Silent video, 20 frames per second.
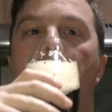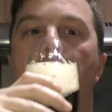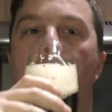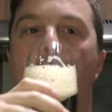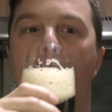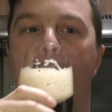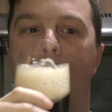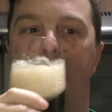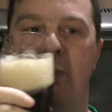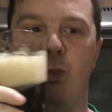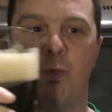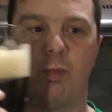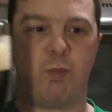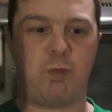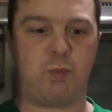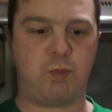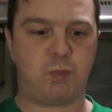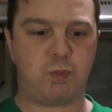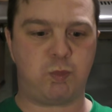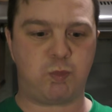
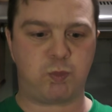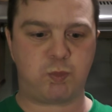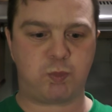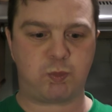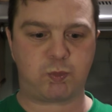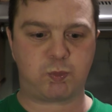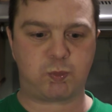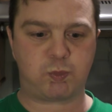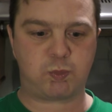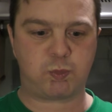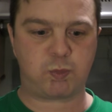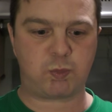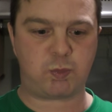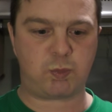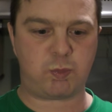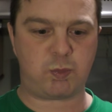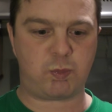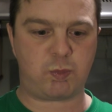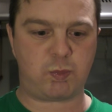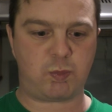
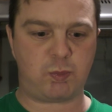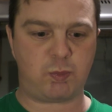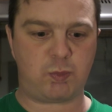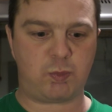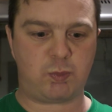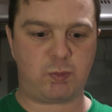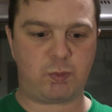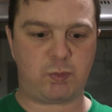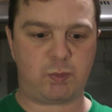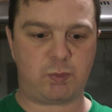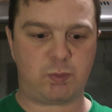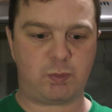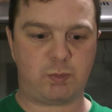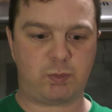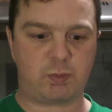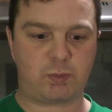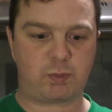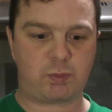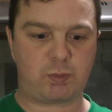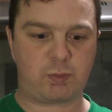
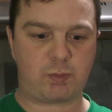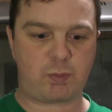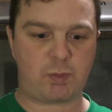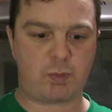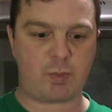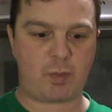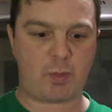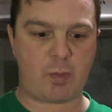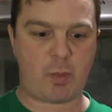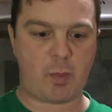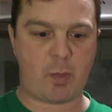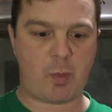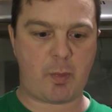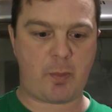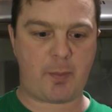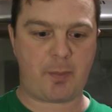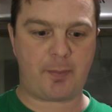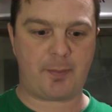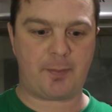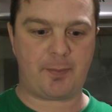
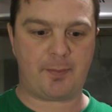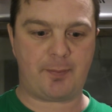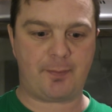Nothing is said.